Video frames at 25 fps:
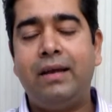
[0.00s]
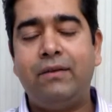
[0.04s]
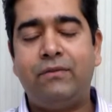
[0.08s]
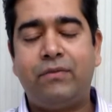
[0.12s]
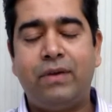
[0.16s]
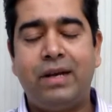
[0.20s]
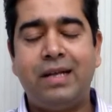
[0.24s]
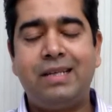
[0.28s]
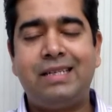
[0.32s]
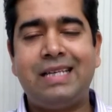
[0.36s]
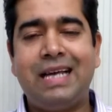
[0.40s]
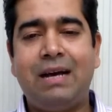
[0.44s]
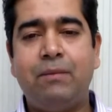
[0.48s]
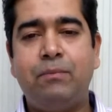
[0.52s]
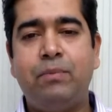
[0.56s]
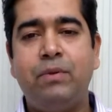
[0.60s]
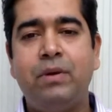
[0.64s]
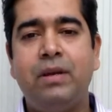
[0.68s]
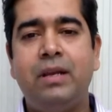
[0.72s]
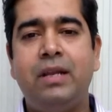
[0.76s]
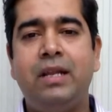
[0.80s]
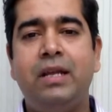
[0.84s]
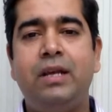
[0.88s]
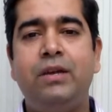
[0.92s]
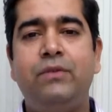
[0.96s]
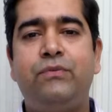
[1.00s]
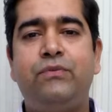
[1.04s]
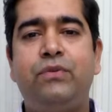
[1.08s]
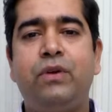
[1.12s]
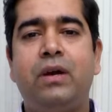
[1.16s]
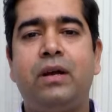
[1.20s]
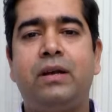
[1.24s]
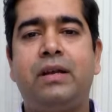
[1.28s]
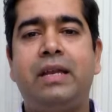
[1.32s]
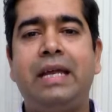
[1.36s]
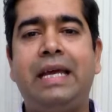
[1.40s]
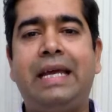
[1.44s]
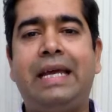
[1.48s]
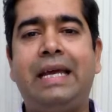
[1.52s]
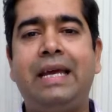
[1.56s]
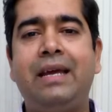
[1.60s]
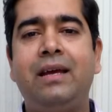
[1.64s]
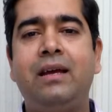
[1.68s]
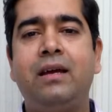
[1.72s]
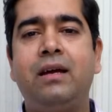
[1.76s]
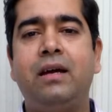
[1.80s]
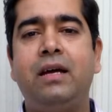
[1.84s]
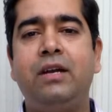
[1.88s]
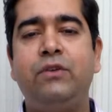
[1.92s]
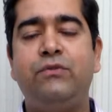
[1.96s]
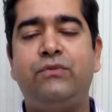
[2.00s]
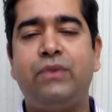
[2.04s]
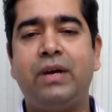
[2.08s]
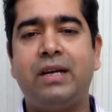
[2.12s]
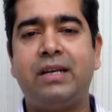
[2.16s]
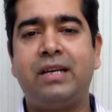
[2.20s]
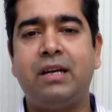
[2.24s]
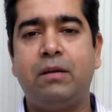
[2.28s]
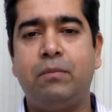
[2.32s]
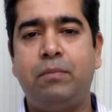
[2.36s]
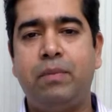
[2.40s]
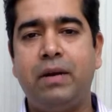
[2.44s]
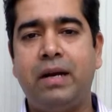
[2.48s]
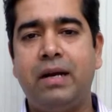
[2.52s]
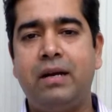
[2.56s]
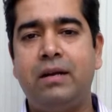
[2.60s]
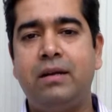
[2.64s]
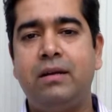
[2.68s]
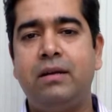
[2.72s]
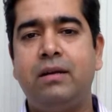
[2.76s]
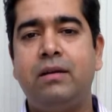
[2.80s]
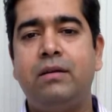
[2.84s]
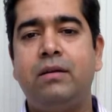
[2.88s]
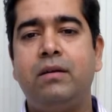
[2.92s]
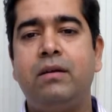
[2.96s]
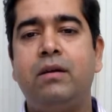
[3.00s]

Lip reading: For example, if you are taking infected blood,